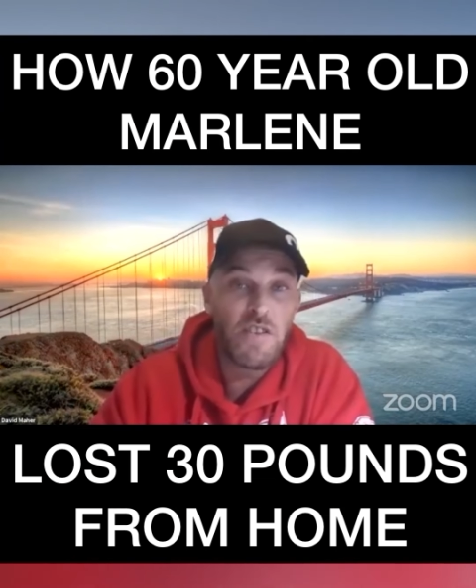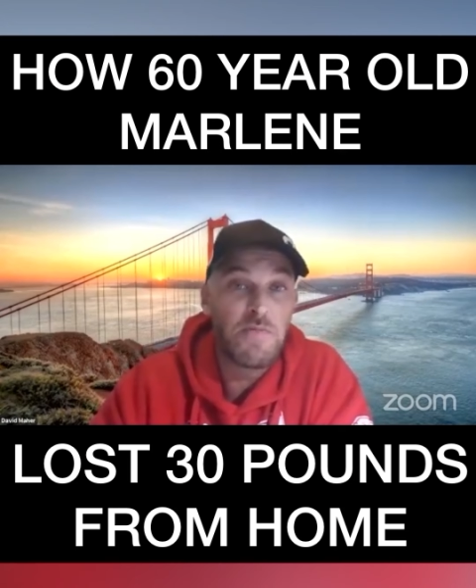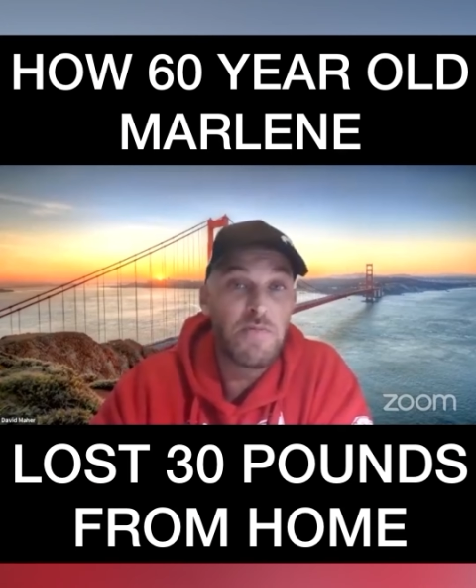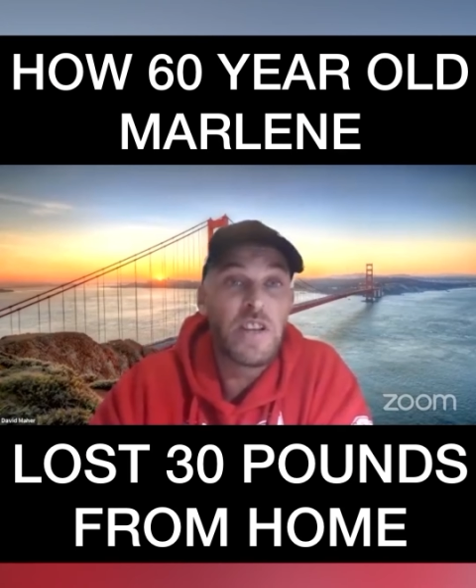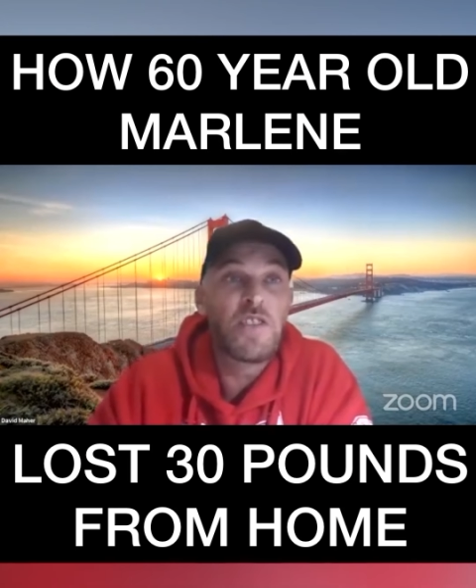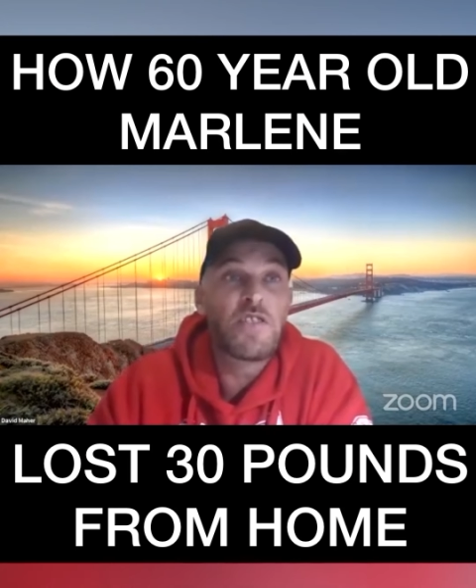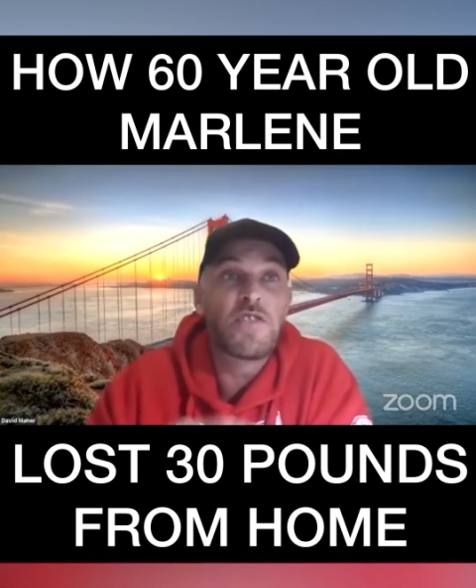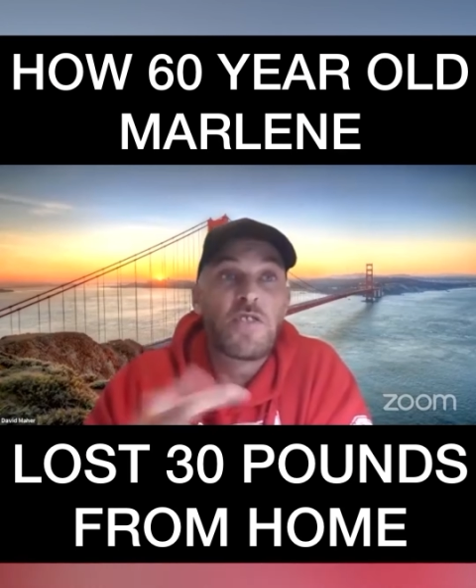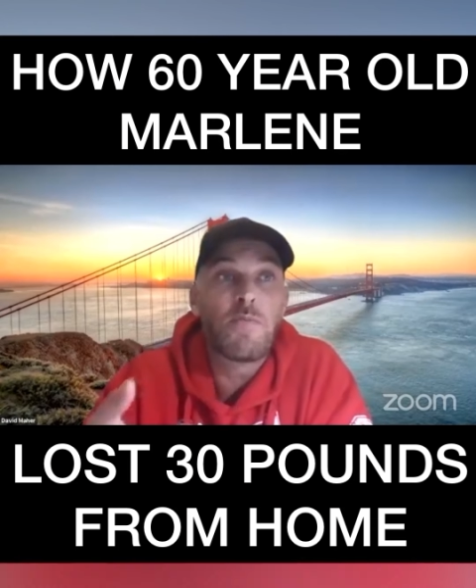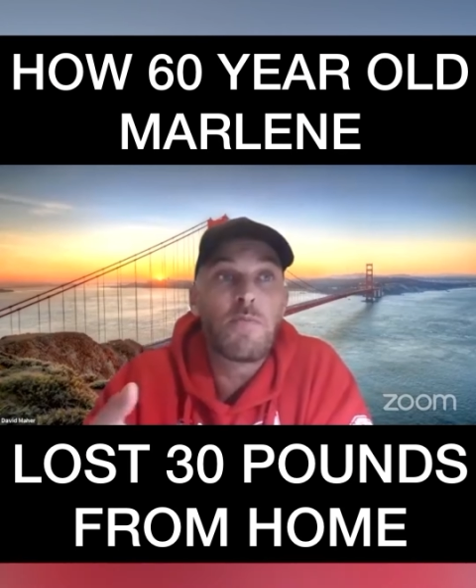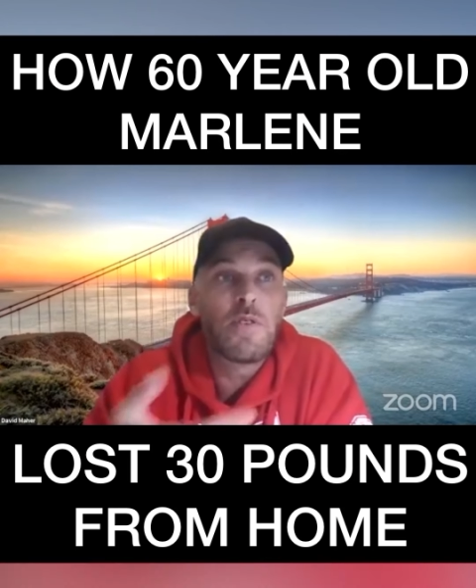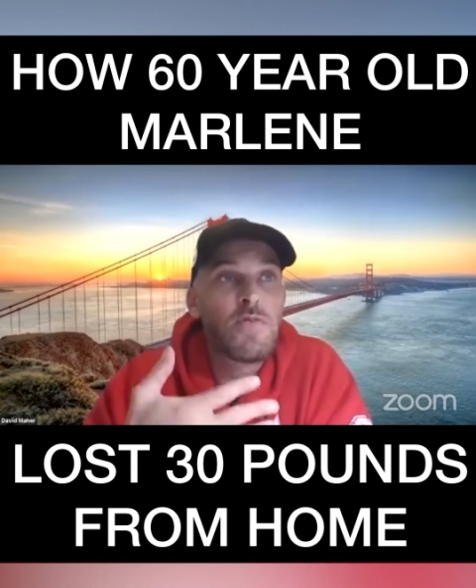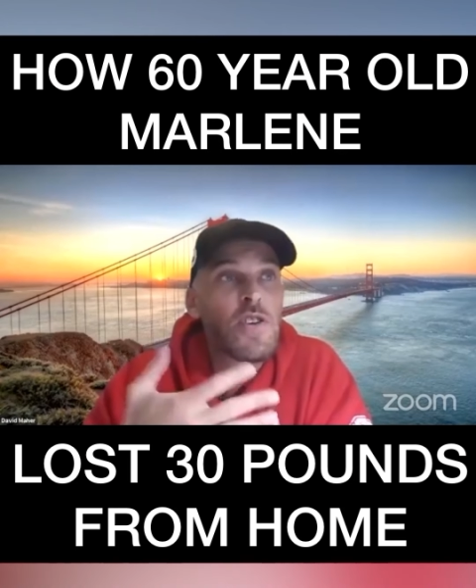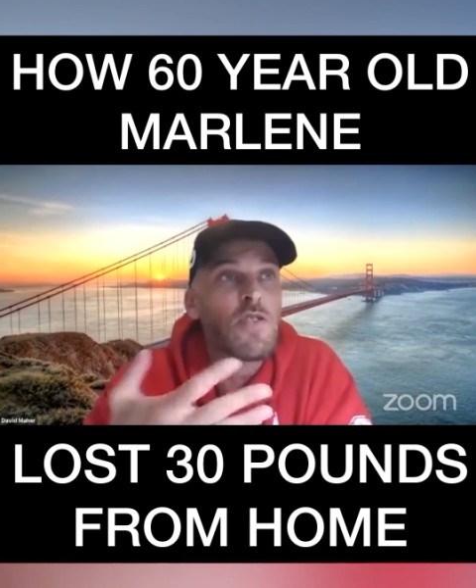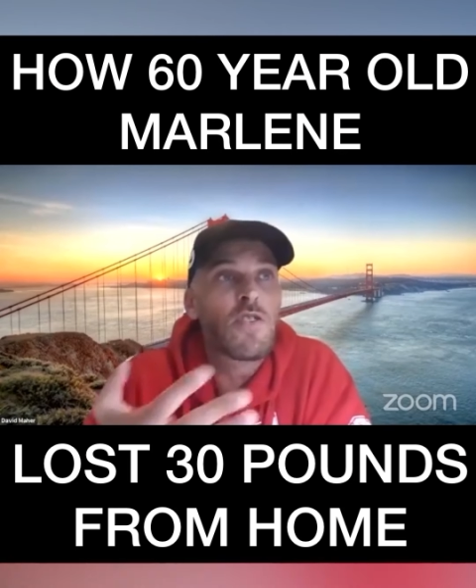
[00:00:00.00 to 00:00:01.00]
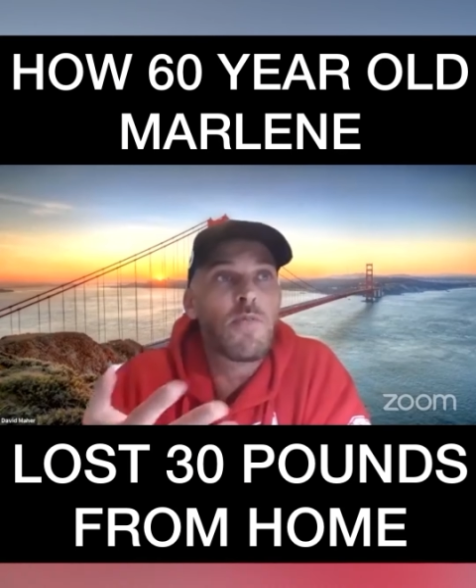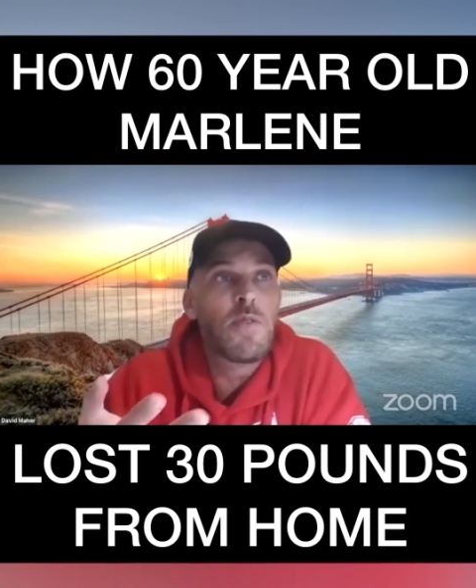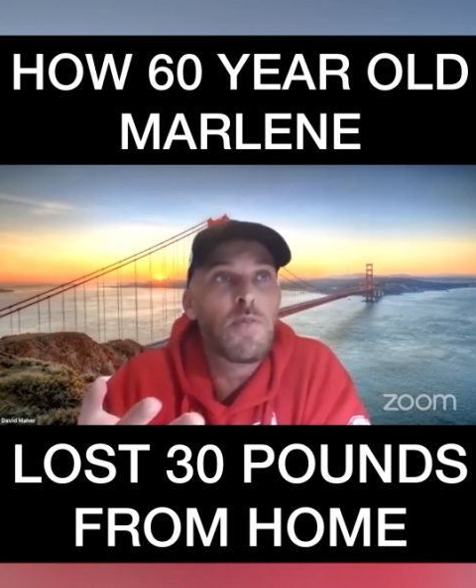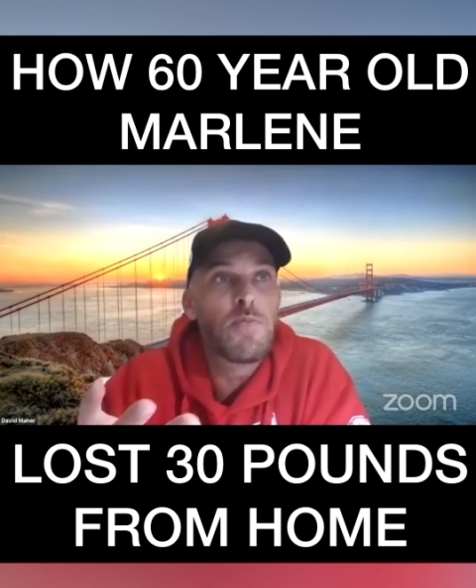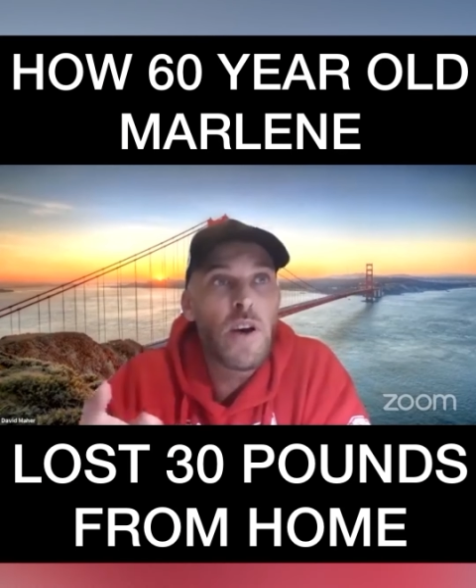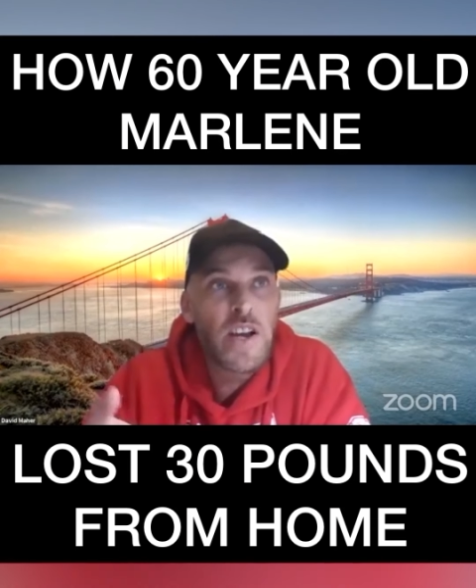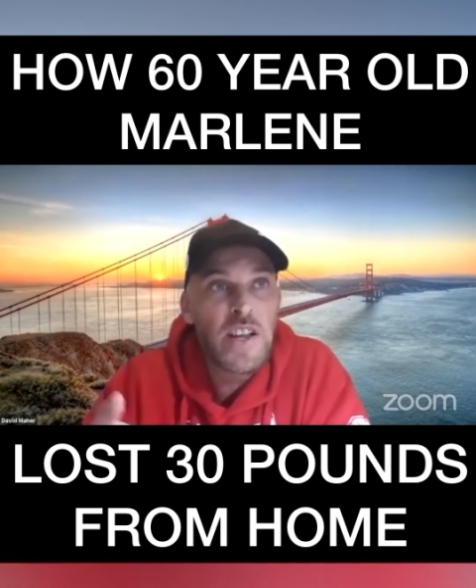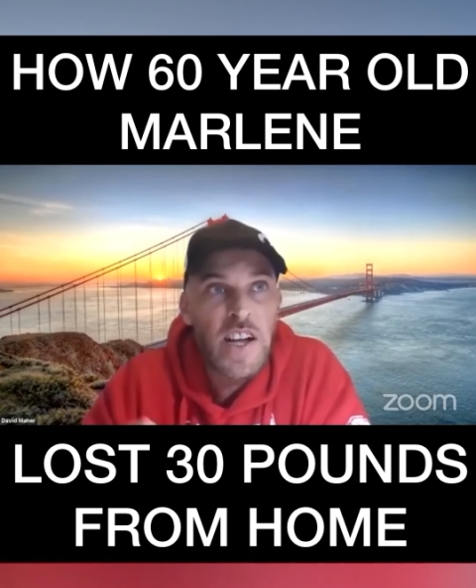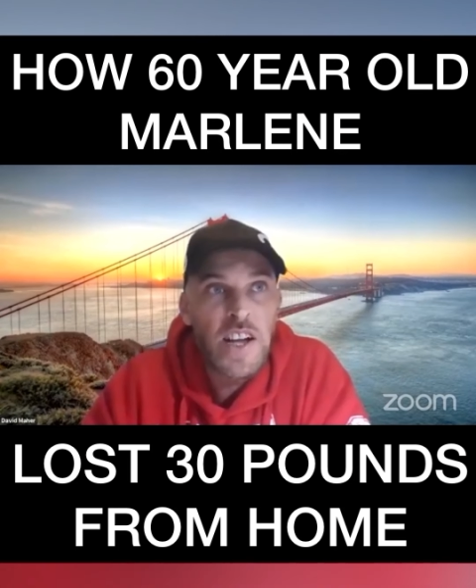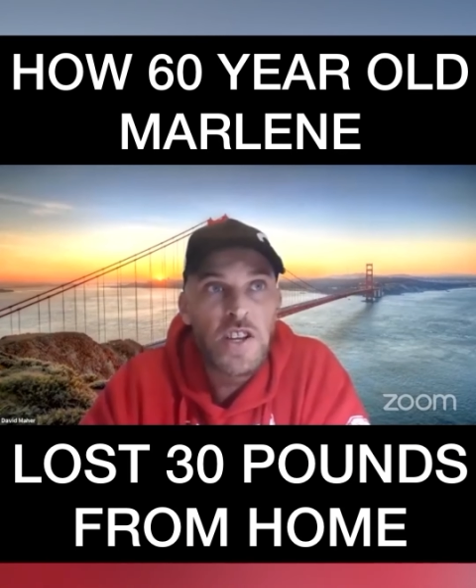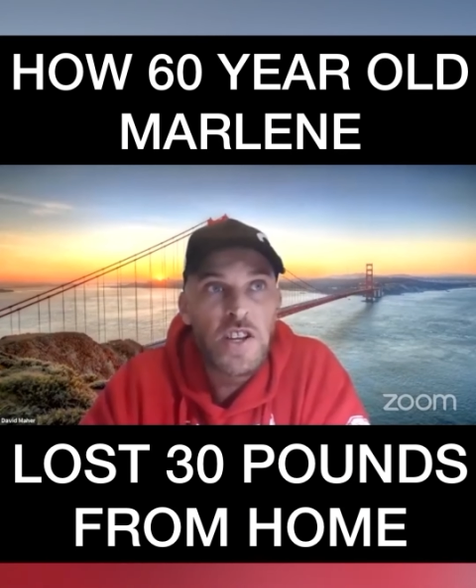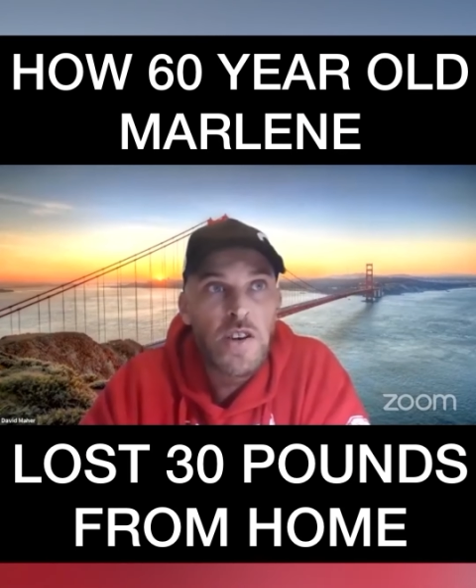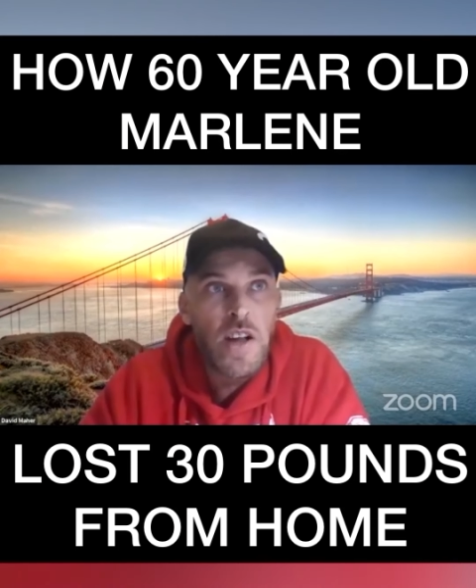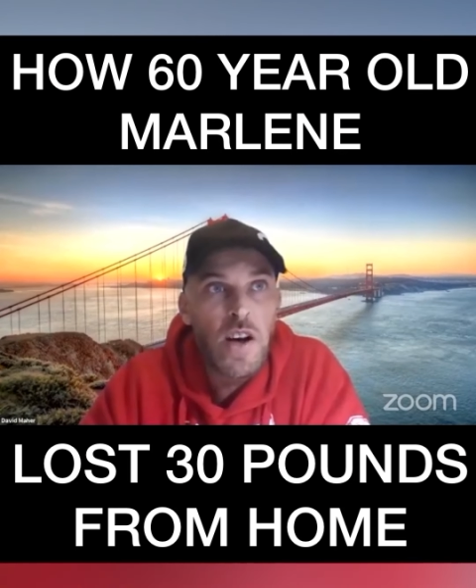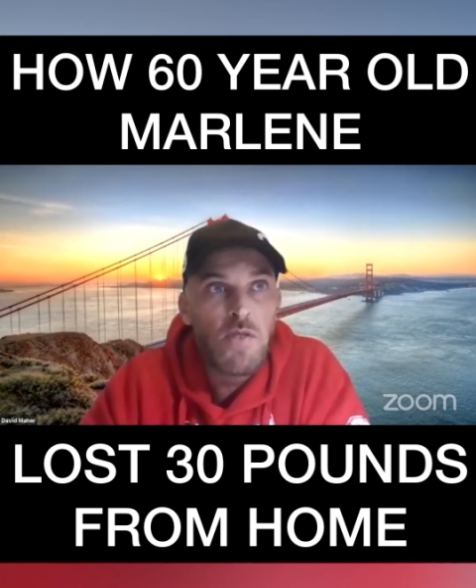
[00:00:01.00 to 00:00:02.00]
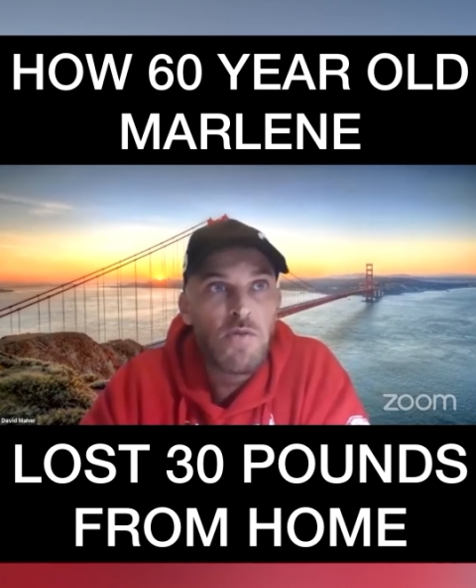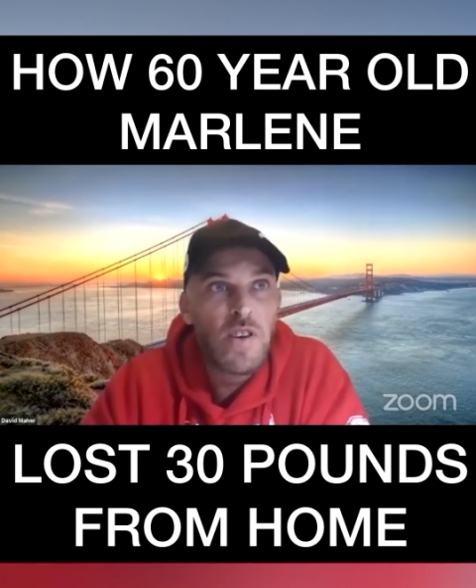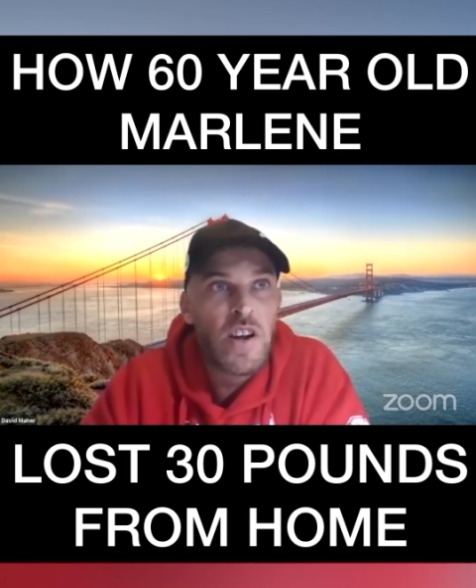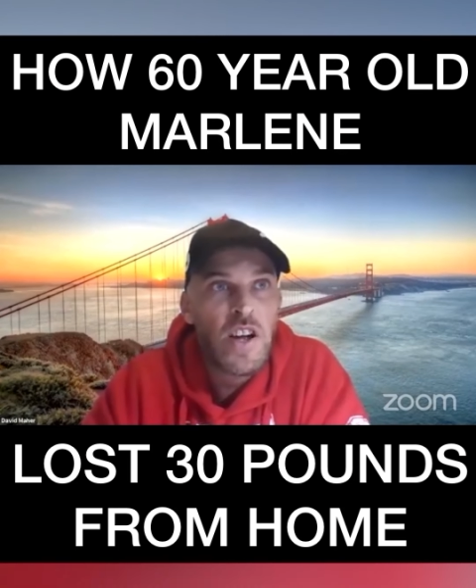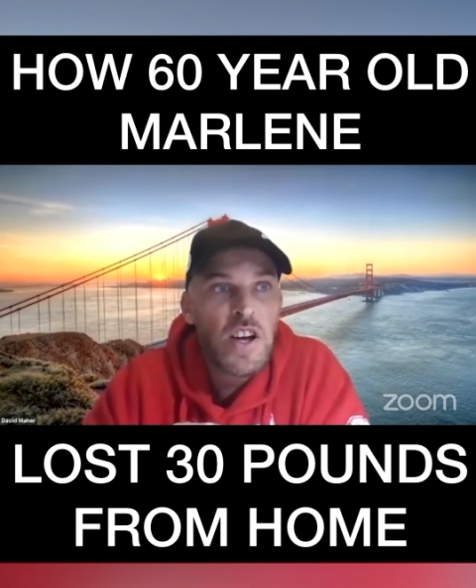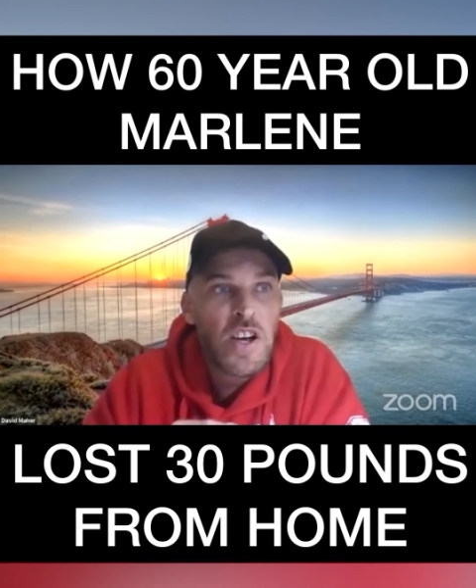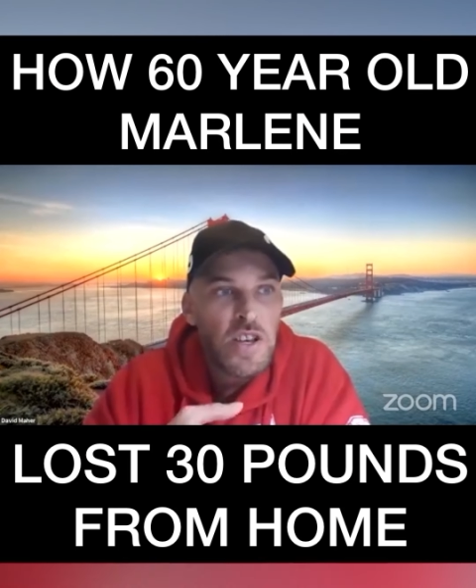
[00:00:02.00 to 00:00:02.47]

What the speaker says: I mean, you'll come a point next year now where